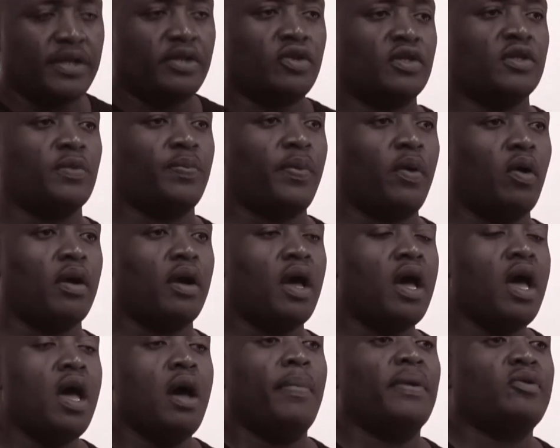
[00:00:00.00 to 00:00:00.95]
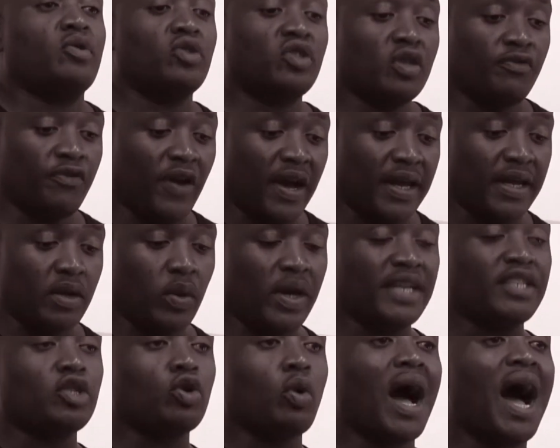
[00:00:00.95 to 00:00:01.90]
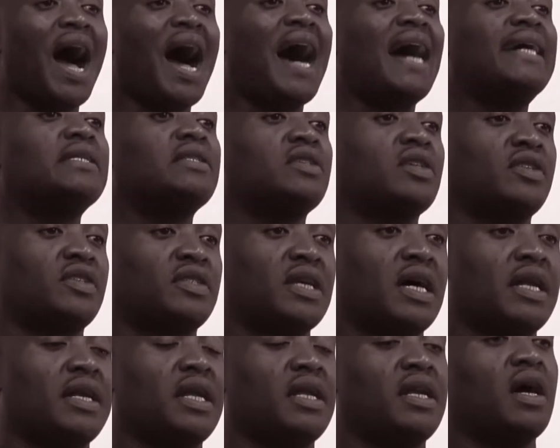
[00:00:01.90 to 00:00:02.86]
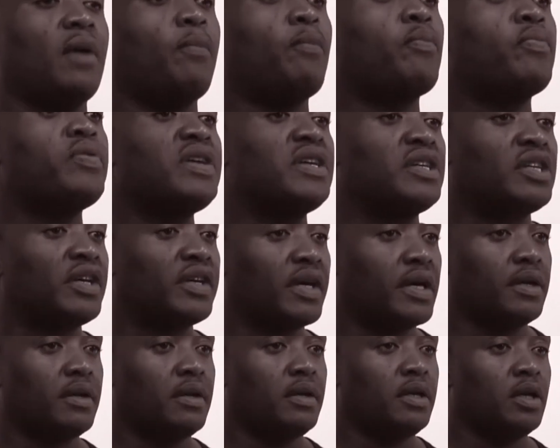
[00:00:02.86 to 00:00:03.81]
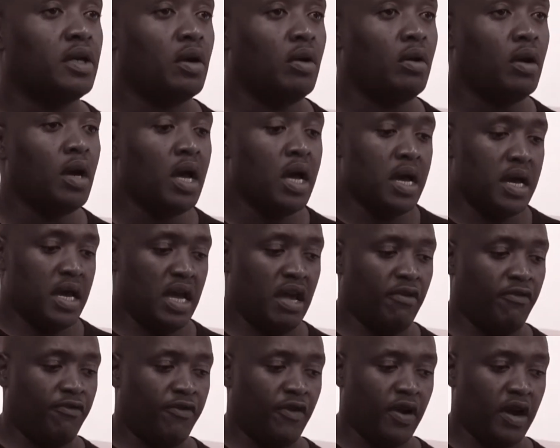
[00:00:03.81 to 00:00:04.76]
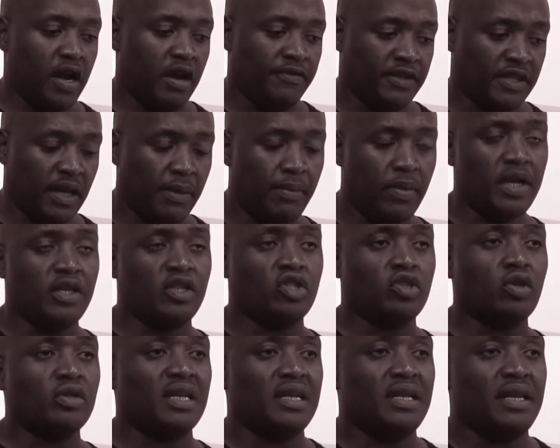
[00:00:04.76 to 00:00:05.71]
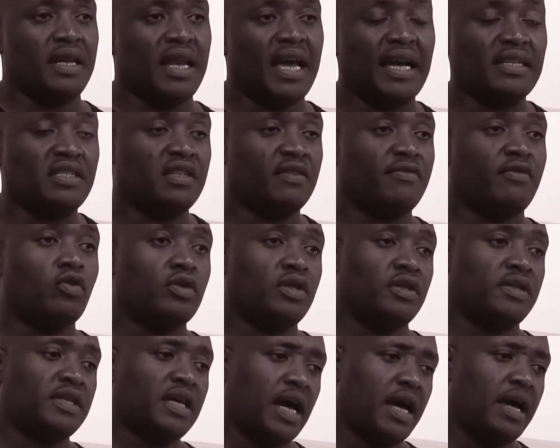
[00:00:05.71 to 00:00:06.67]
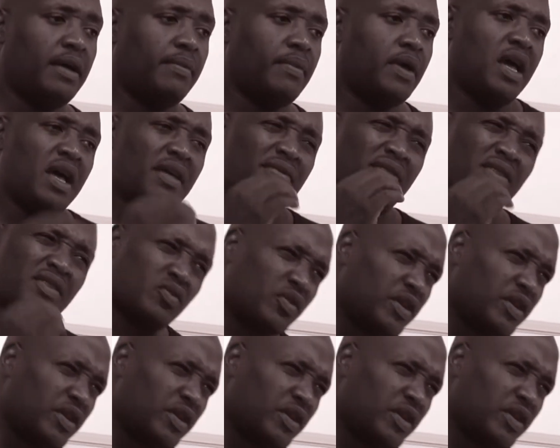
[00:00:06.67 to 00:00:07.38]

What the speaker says: to support, but also find a way to understand and appreciate. You know, if somebody's totally negative all the time, there's a